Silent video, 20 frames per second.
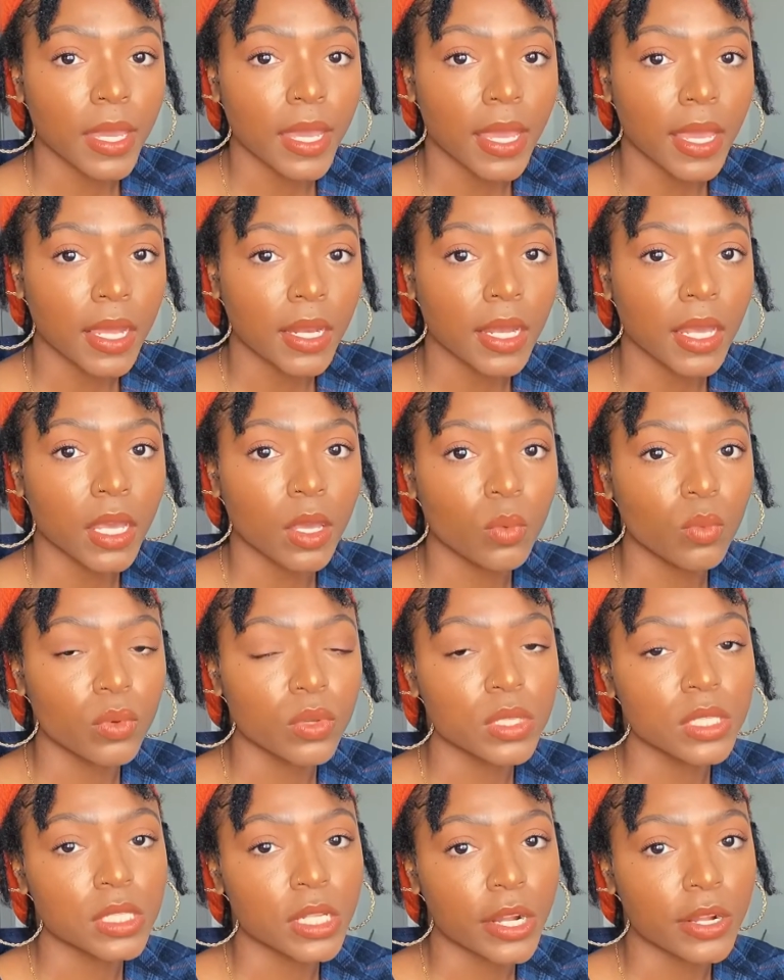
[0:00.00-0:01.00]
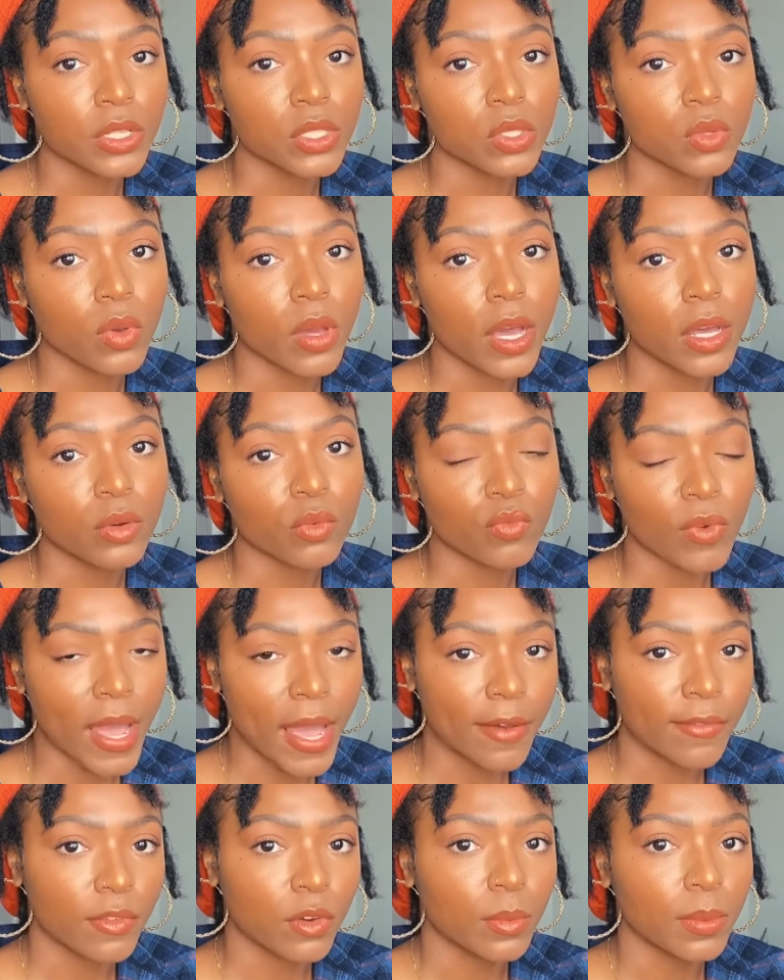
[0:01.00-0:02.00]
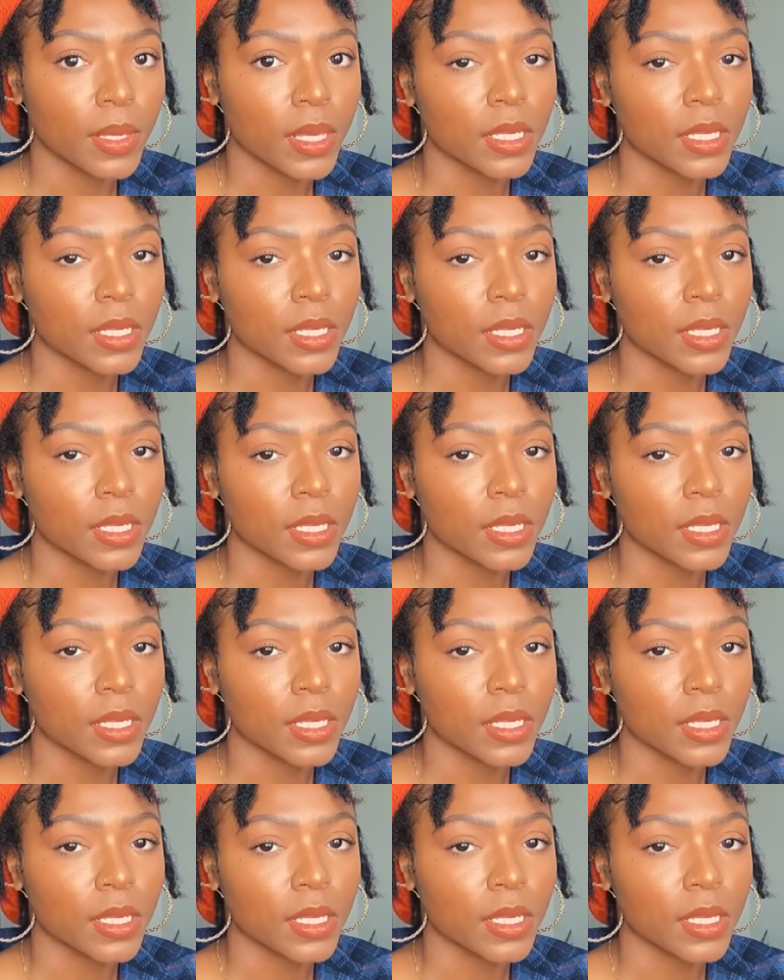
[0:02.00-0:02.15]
and it will start to unravel,